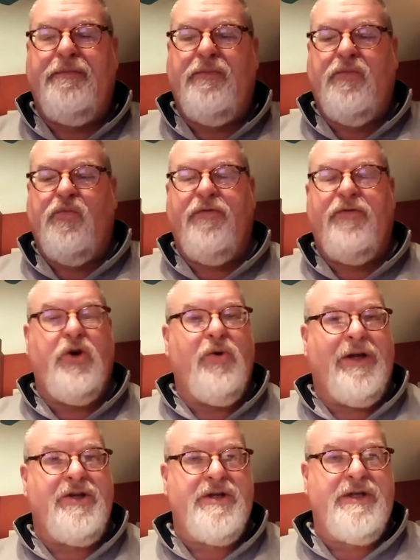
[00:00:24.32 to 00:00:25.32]
review I
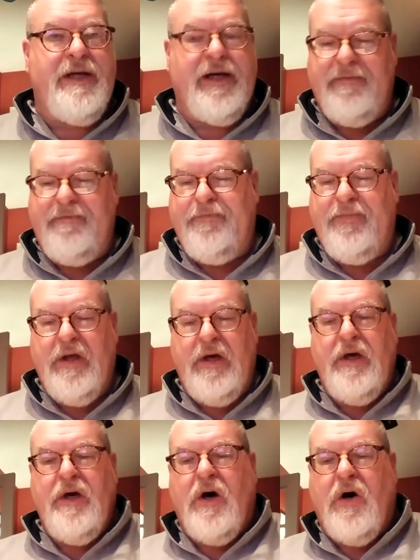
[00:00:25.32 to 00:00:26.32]
just did
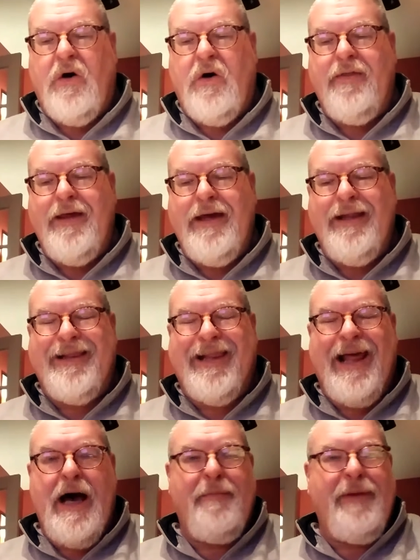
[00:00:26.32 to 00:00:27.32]
on the
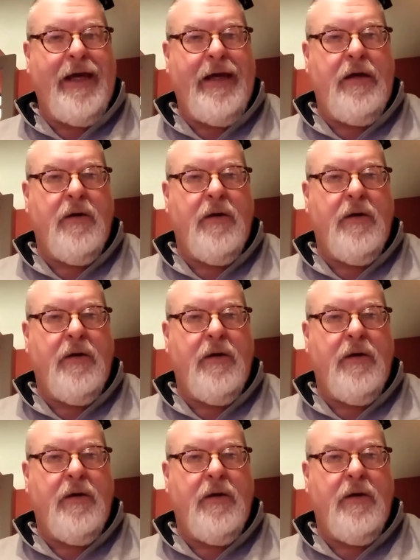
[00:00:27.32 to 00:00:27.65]
Lamy